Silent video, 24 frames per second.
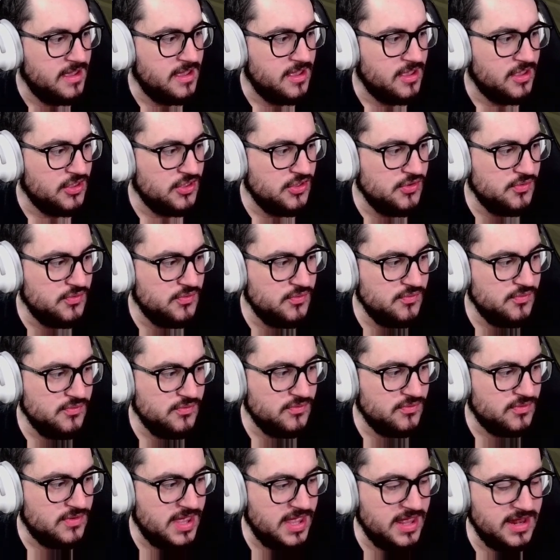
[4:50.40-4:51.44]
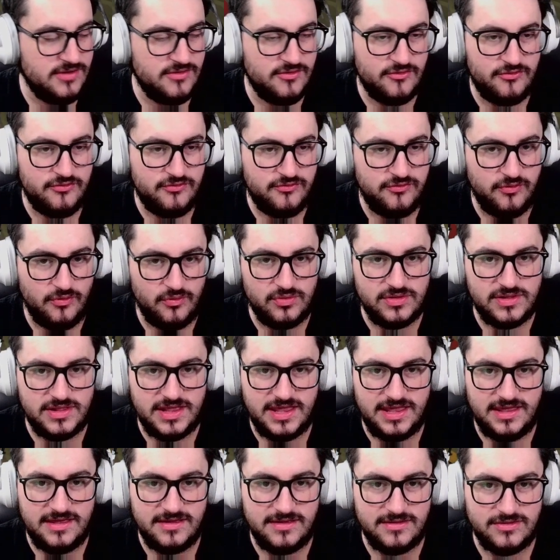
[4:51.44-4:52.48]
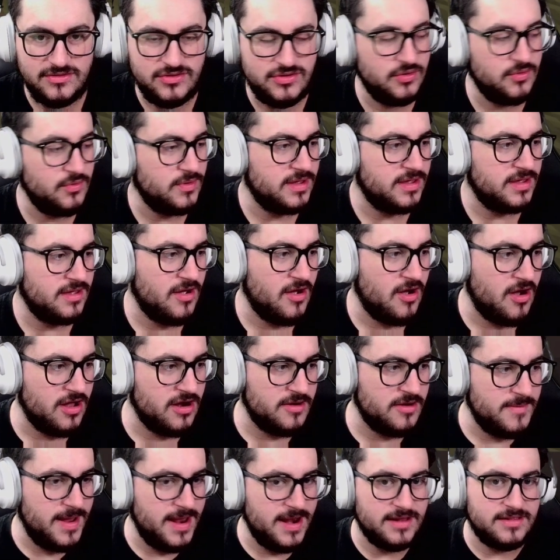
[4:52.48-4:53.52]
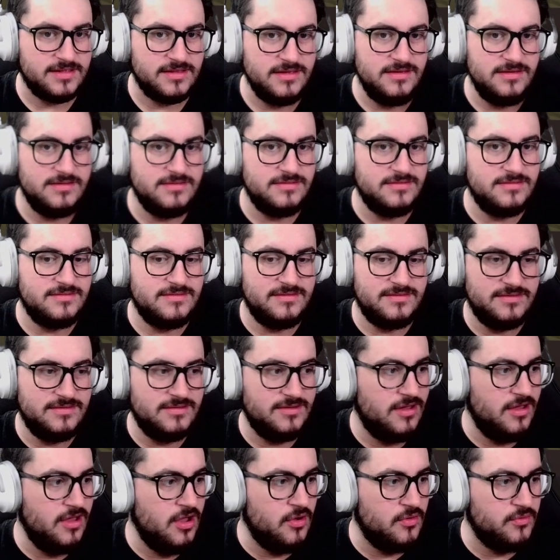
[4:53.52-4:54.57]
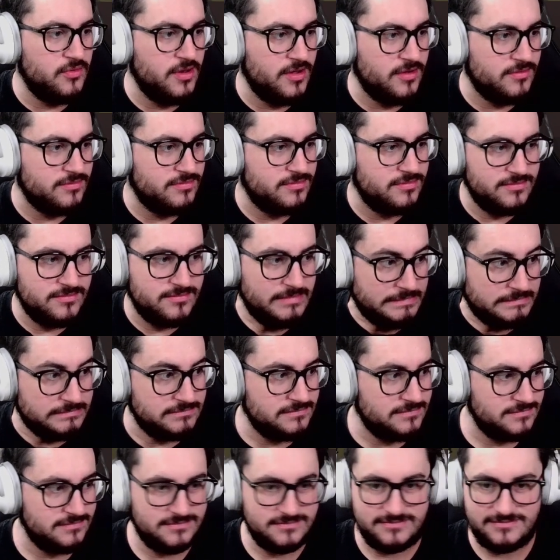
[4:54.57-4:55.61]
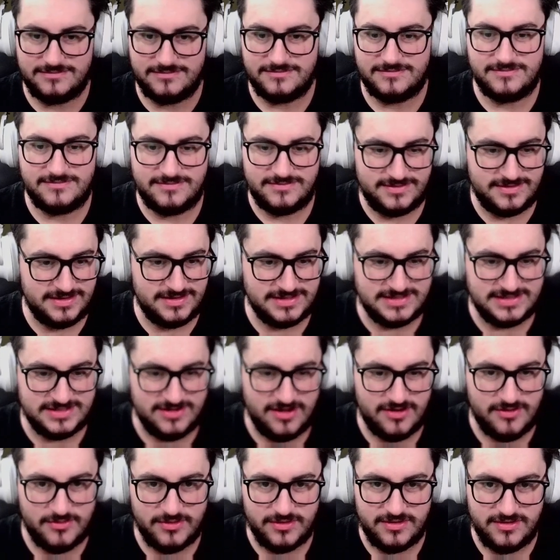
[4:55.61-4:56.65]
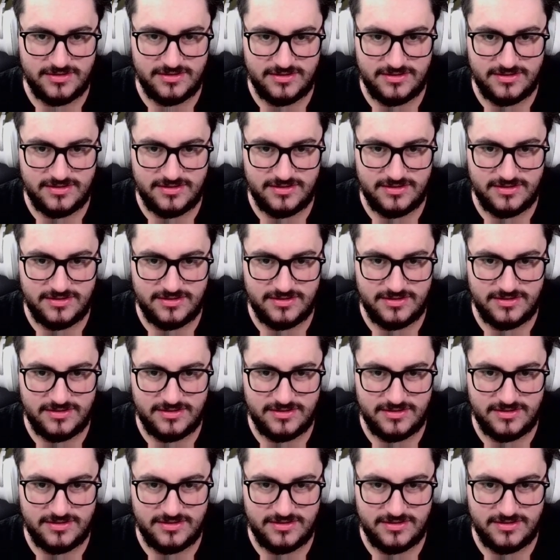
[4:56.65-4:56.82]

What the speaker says: you can fully do it automatically. Oh no, this is awkward.